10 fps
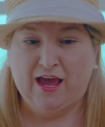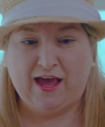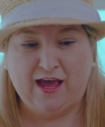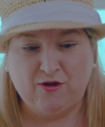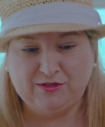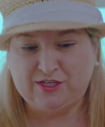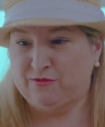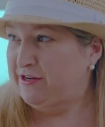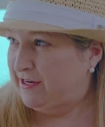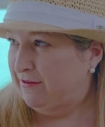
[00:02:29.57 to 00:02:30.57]
uh, with
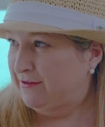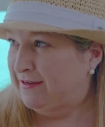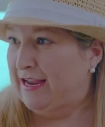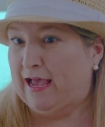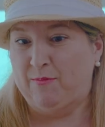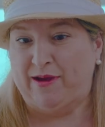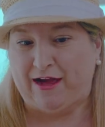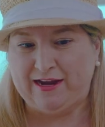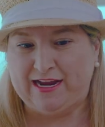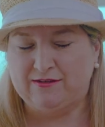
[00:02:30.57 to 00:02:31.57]
Jeremy Dalton
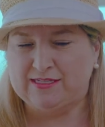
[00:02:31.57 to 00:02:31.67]
about it.